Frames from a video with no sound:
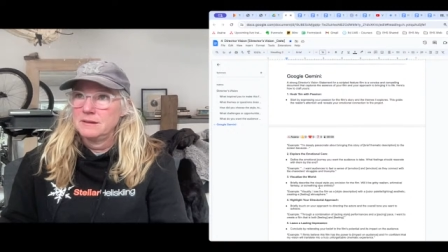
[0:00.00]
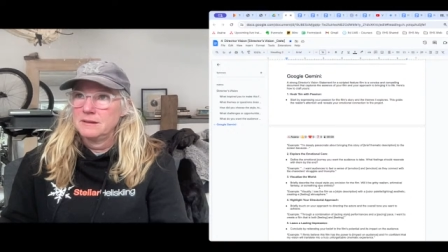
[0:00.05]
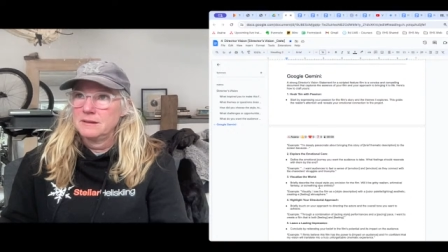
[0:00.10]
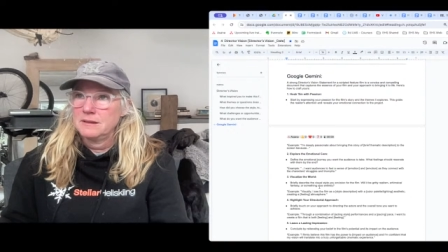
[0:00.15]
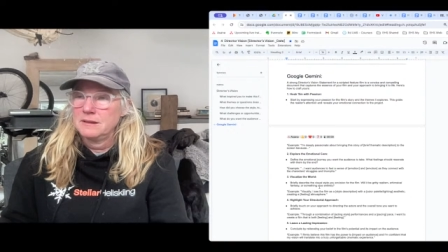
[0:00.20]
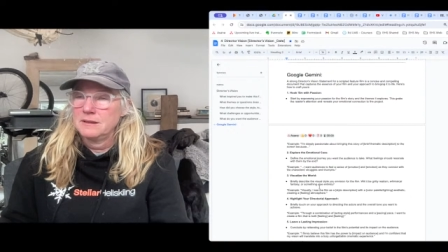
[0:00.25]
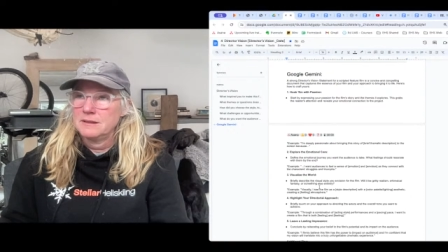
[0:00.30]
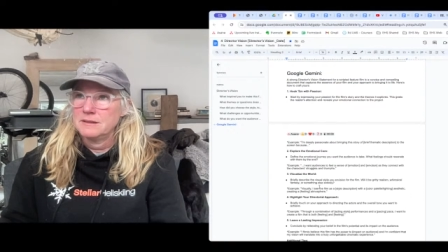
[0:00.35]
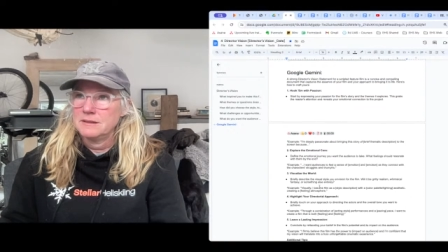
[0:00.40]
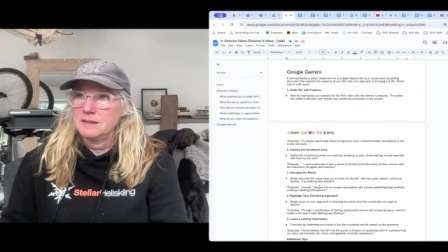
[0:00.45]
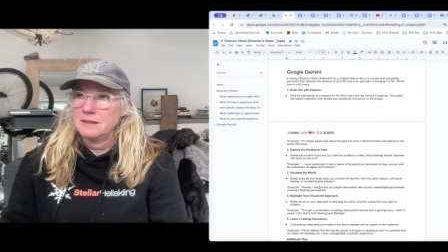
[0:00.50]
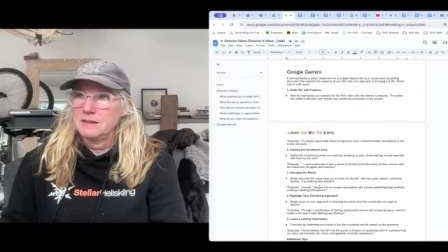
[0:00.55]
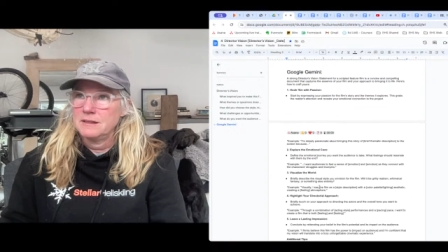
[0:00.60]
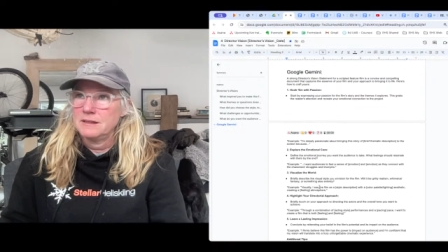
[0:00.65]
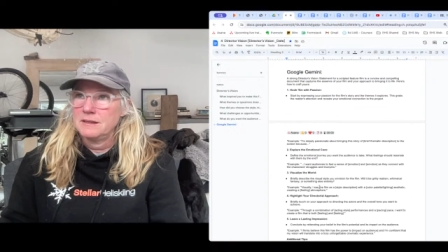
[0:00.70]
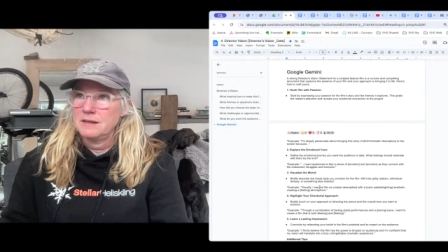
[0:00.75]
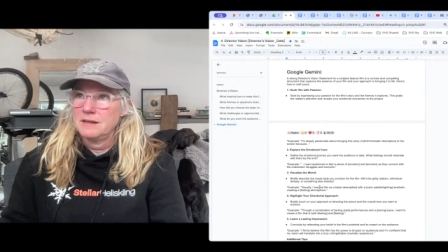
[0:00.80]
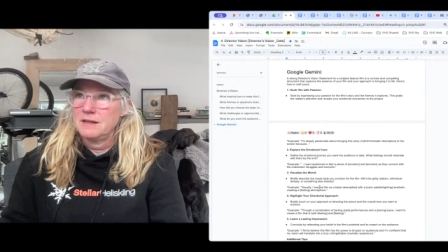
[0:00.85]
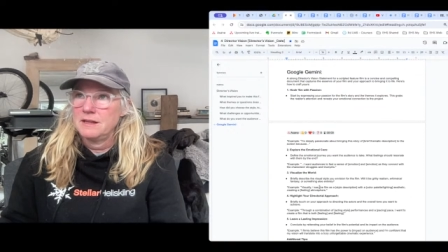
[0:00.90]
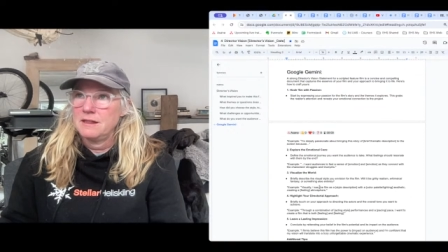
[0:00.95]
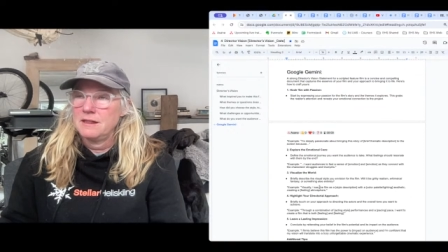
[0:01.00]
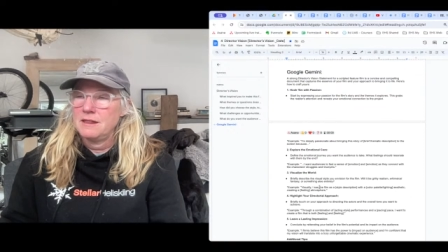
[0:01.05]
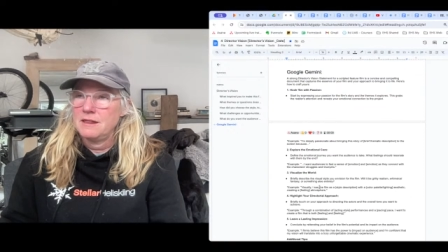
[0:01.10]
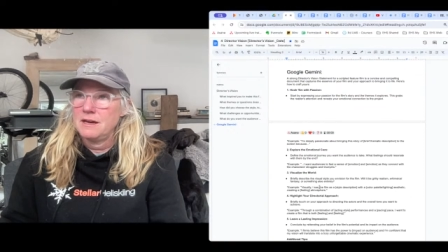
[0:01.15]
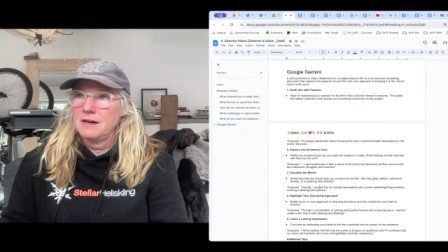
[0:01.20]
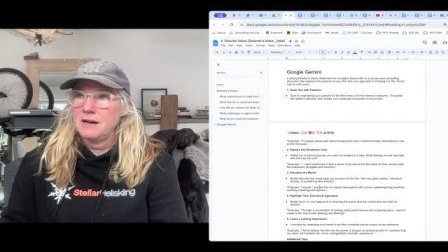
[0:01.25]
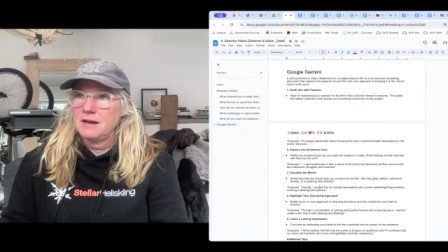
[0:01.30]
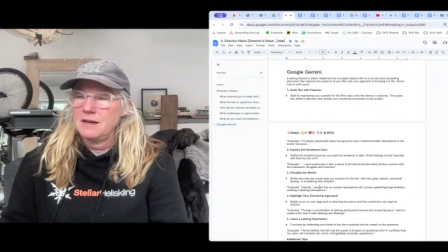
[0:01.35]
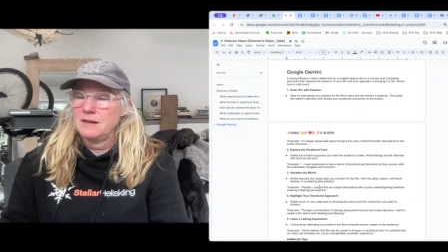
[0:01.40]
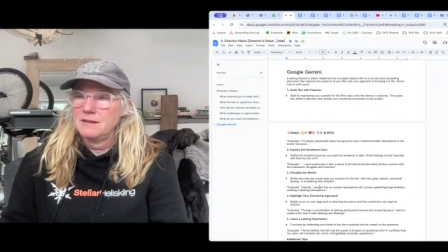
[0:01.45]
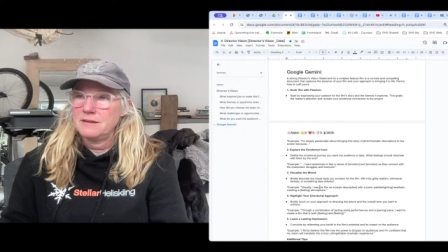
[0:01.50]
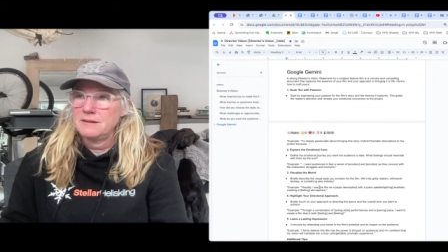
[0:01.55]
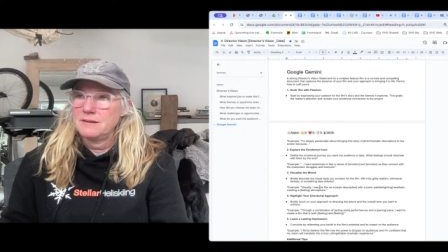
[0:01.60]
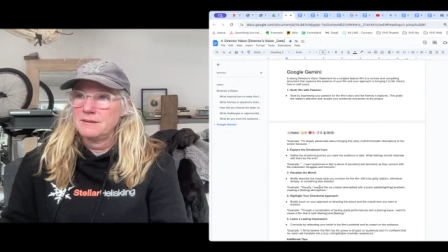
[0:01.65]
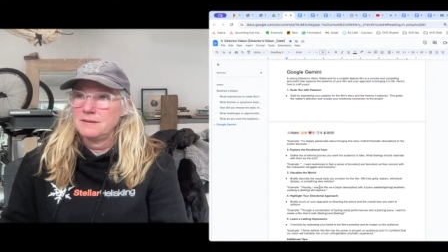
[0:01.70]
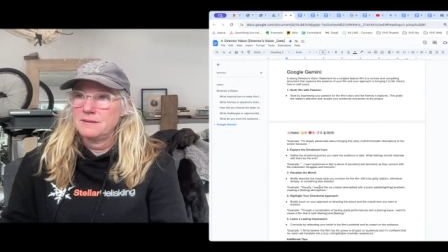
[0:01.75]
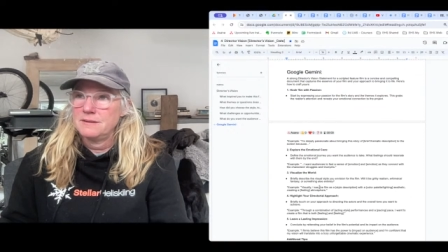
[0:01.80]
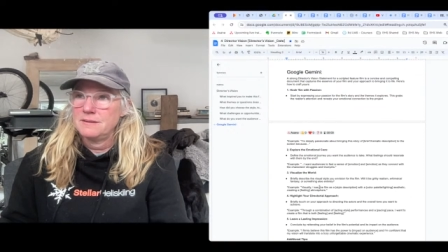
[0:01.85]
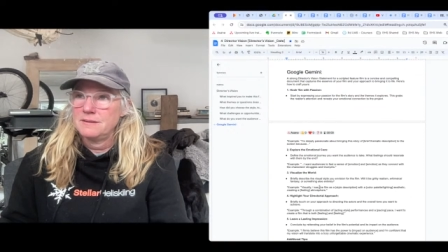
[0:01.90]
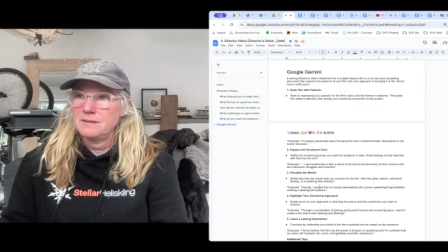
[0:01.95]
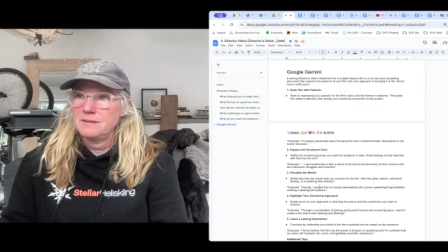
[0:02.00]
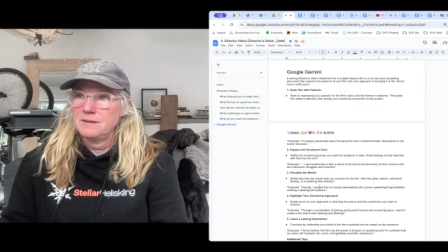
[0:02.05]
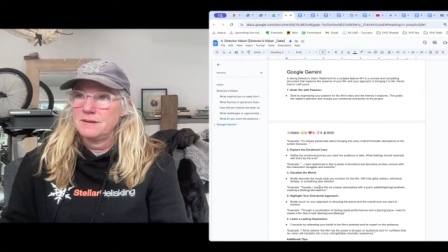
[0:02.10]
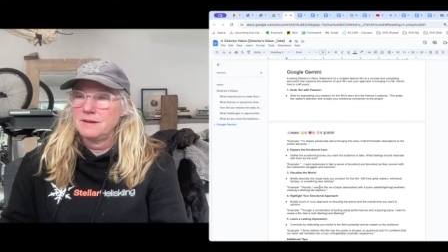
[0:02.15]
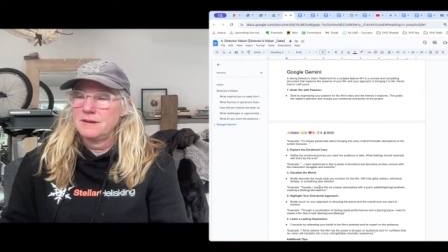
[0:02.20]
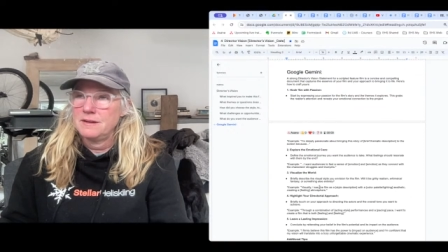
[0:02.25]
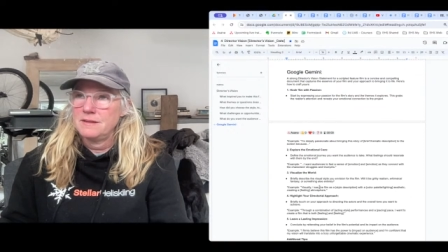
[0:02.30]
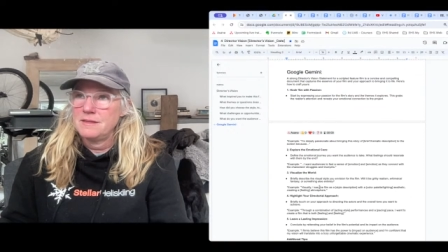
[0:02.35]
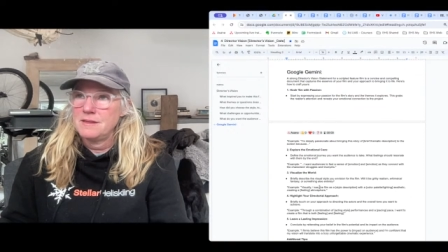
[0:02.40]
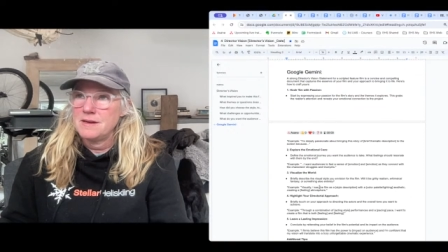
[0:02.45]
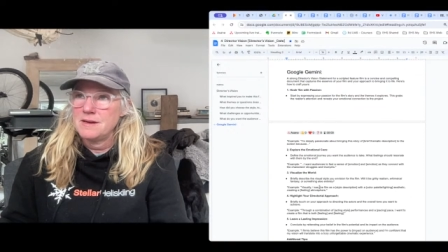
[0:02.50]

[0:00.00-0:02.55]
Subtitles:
because then that, and